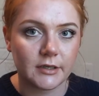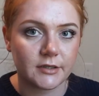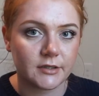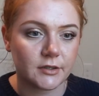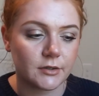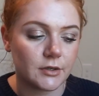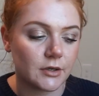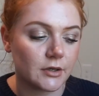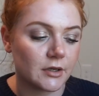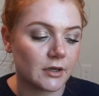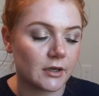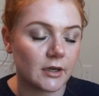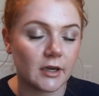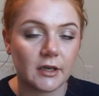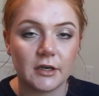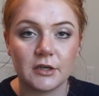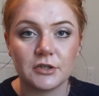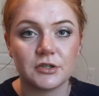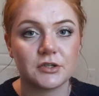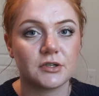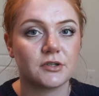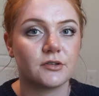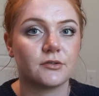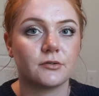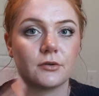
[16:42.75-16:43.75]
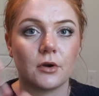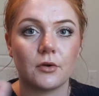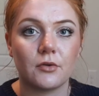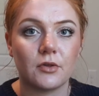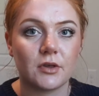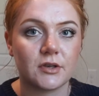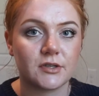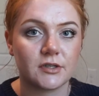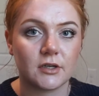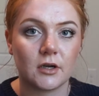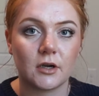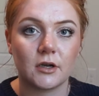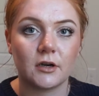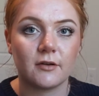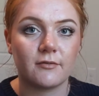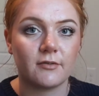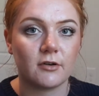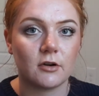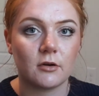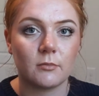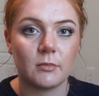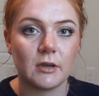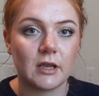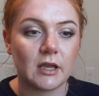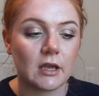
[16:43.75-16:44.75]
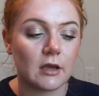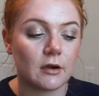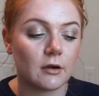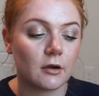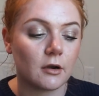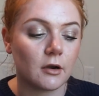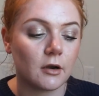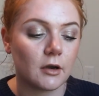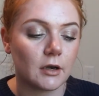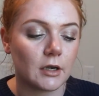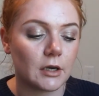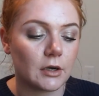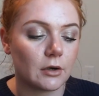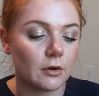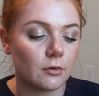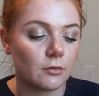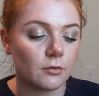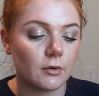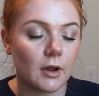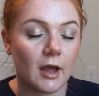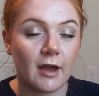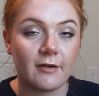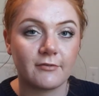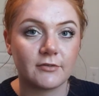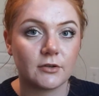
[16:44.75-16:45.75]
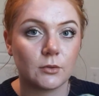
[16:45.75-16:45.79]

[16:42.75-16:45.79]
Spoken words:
So you can kind of just throw this on if you're a beginner and you don't have